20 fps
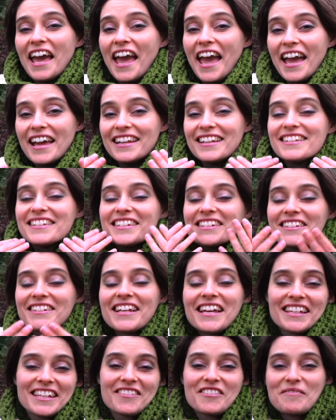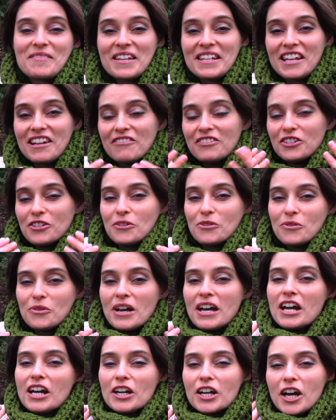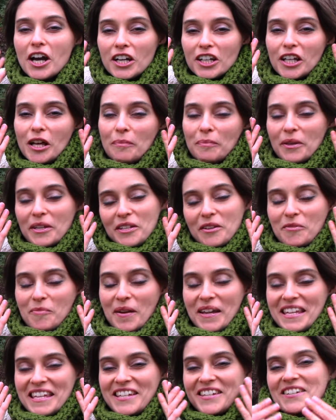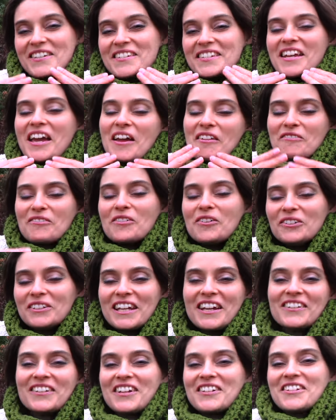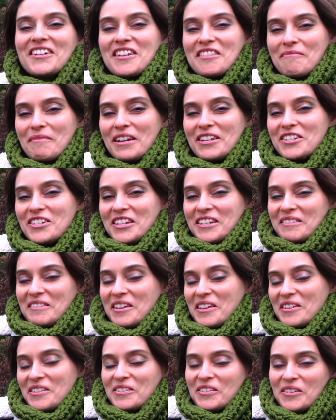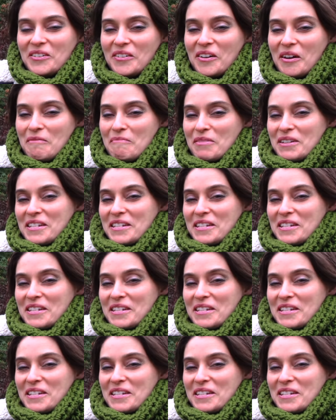and it still gives me enough to cuddle up into my ears and roll down underneath my chin. So I'm